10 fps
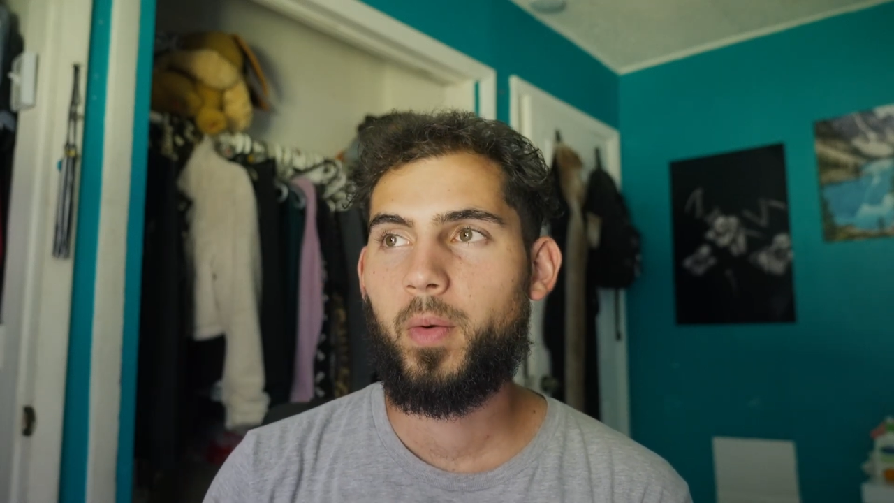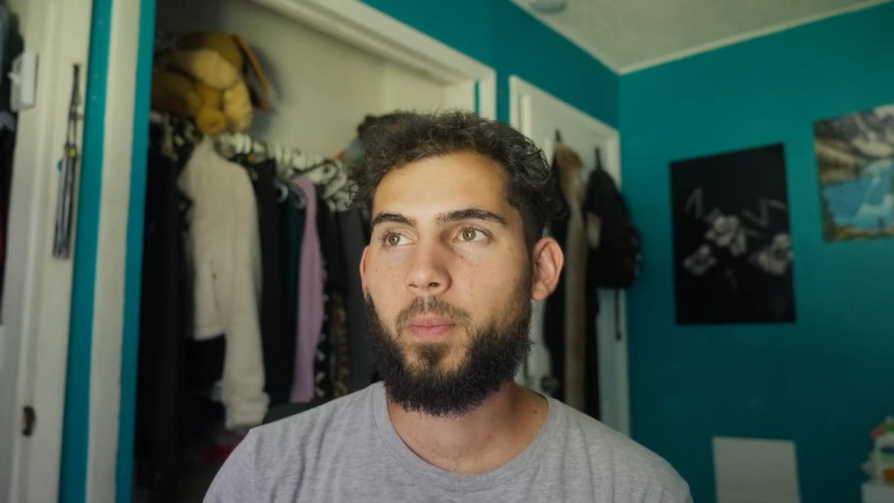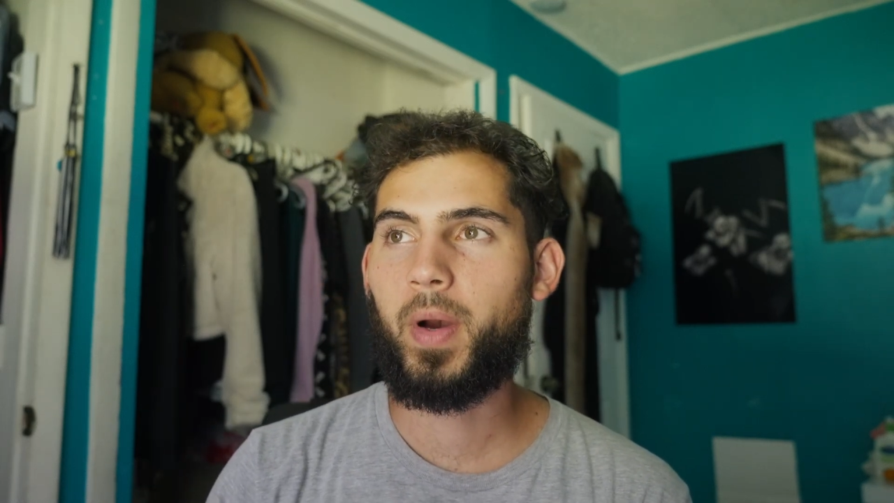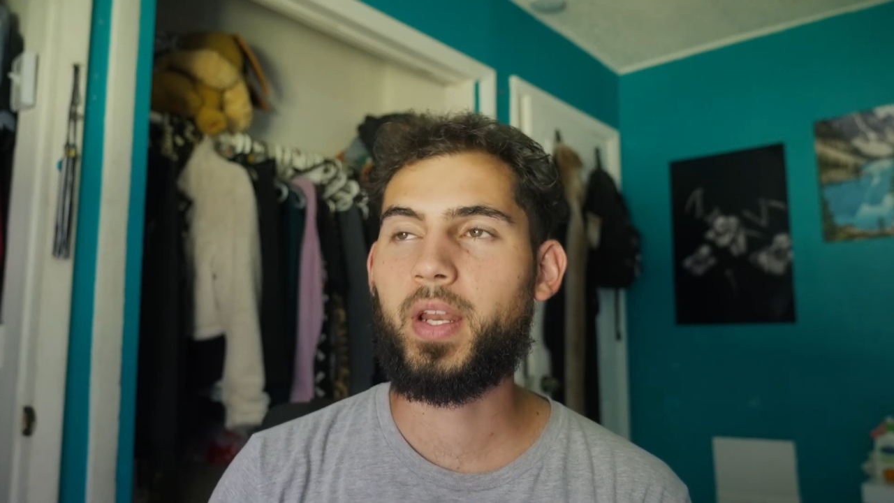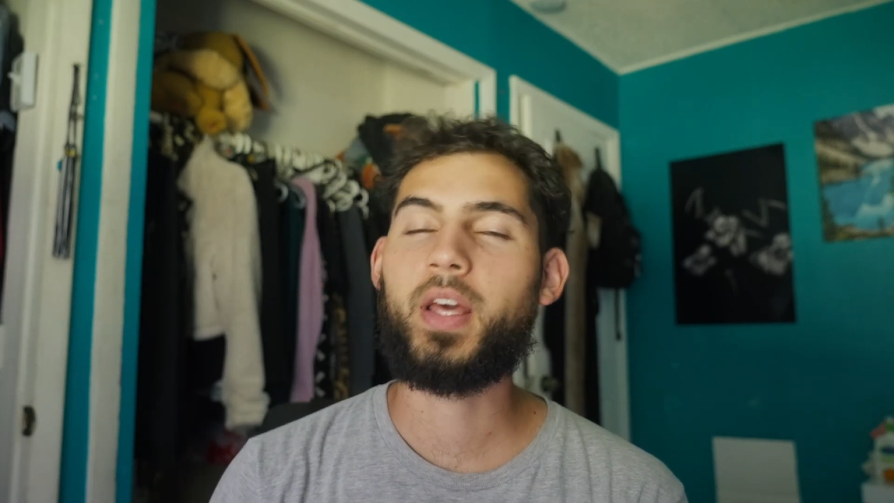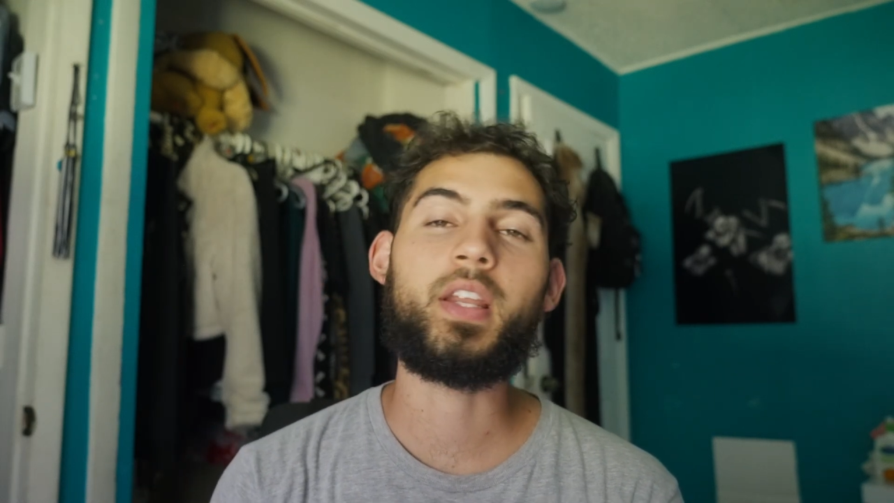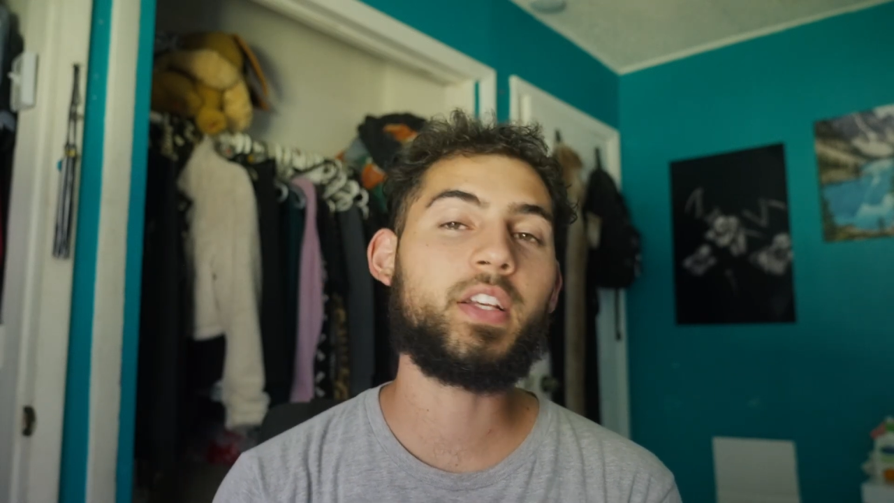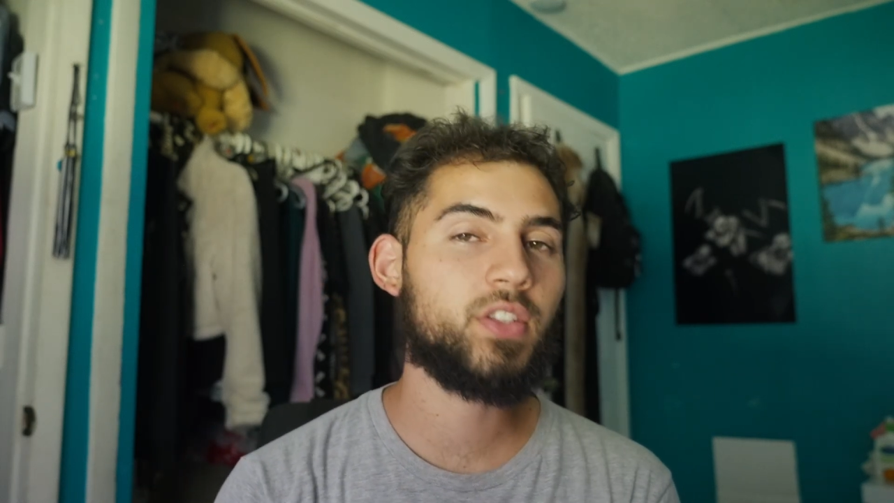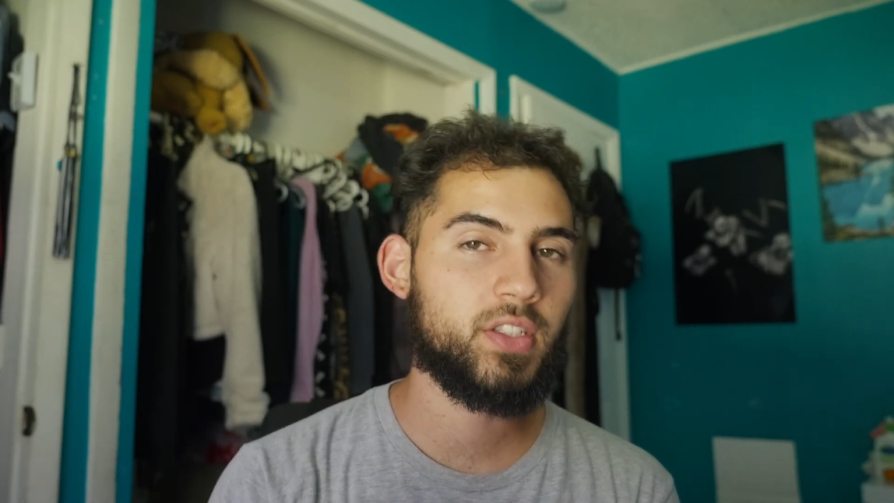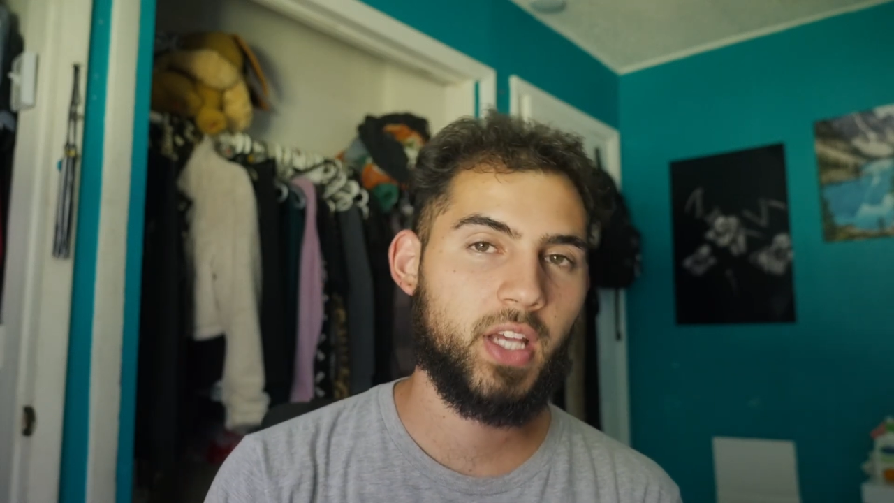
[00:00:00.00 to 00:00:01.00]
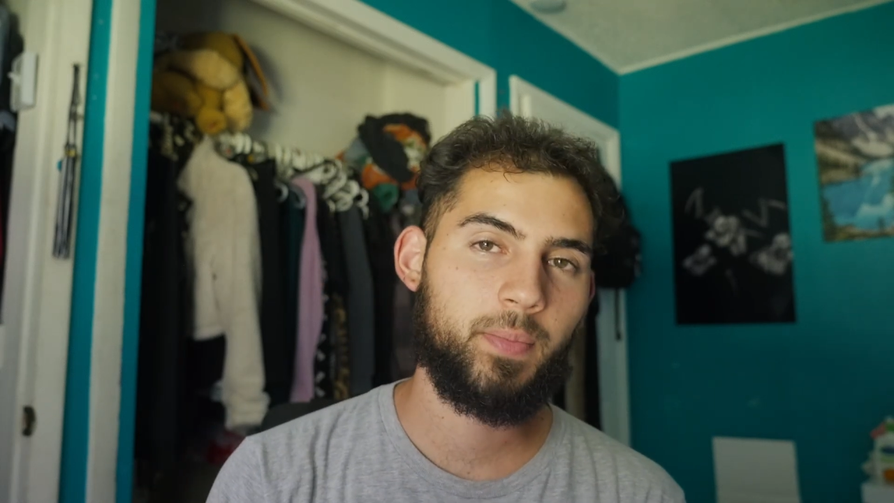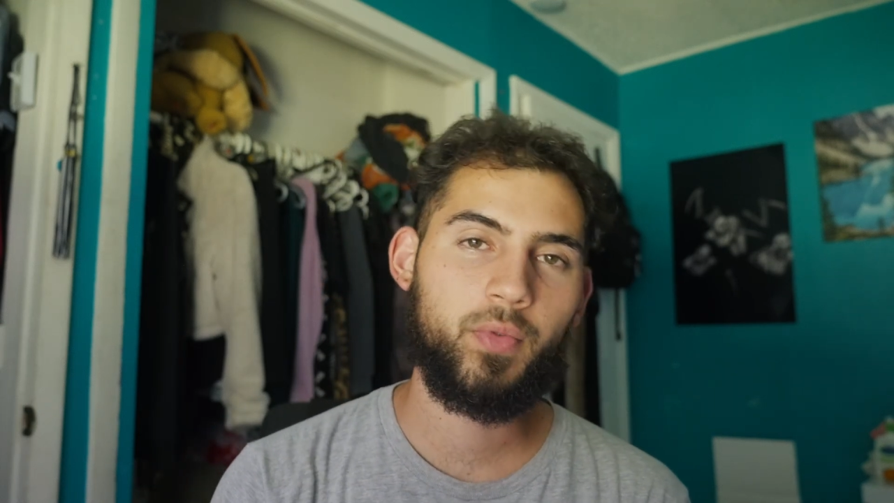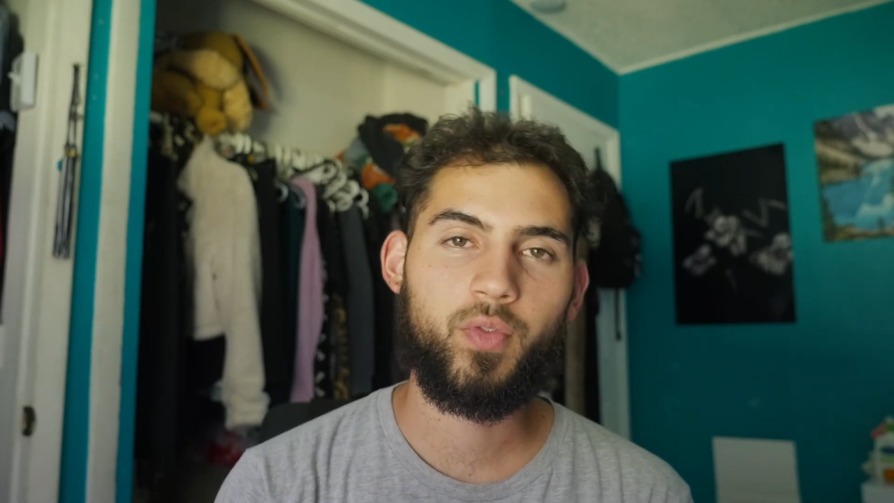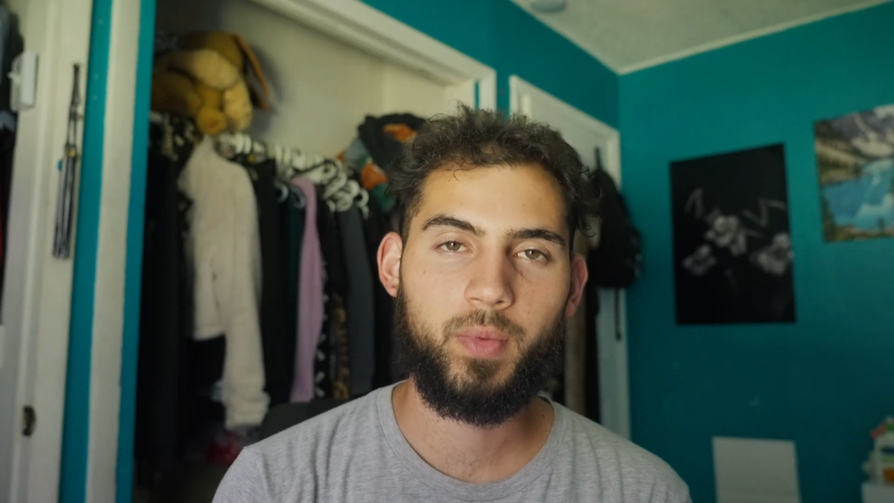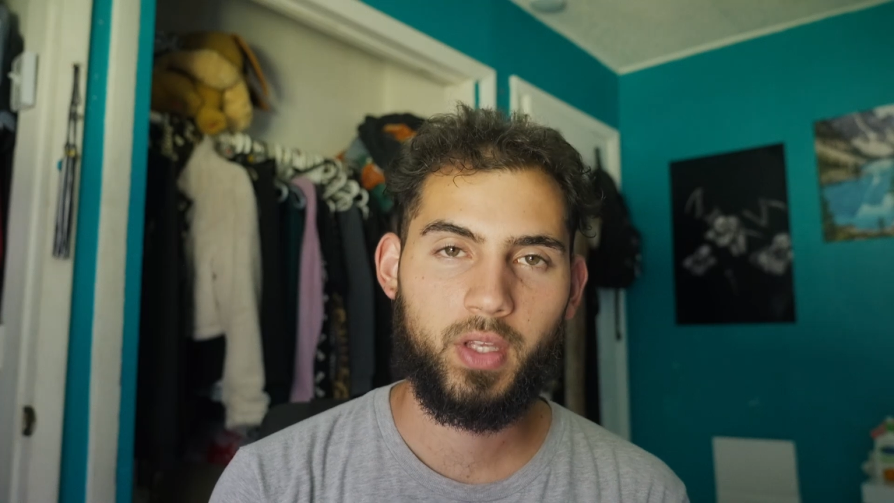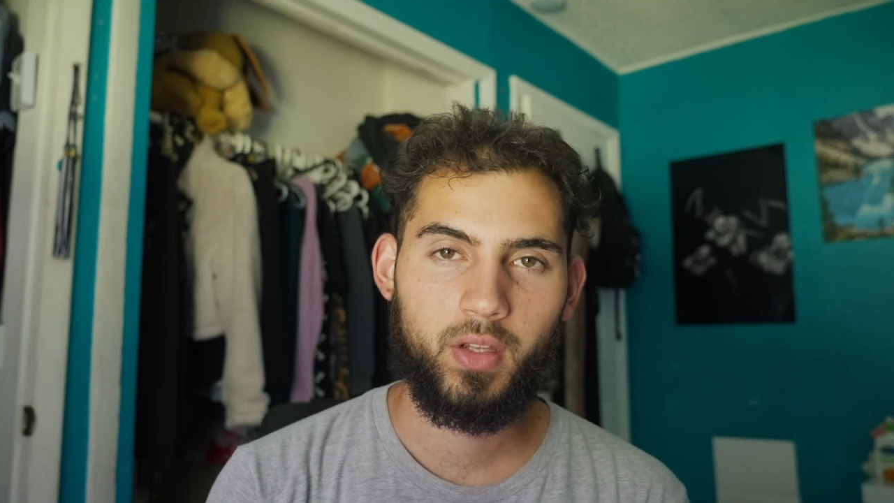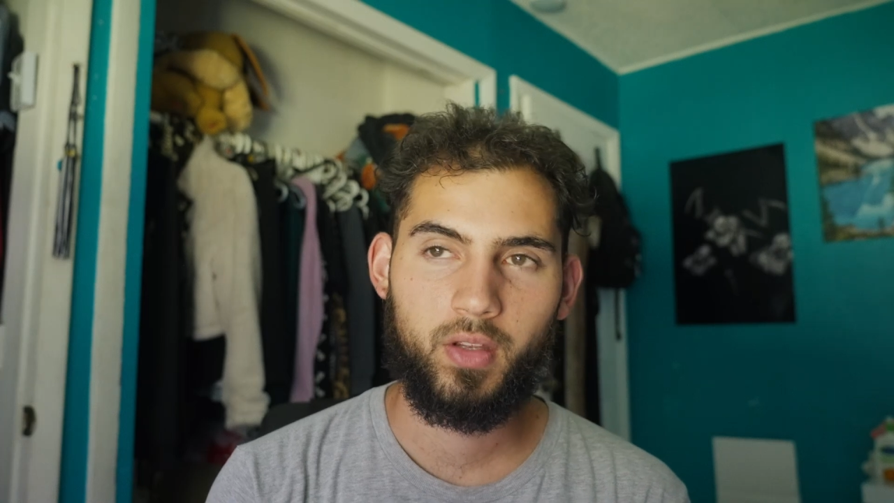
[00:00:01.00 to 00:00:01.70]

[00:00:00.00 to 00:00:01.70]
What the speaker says: but an easier example for me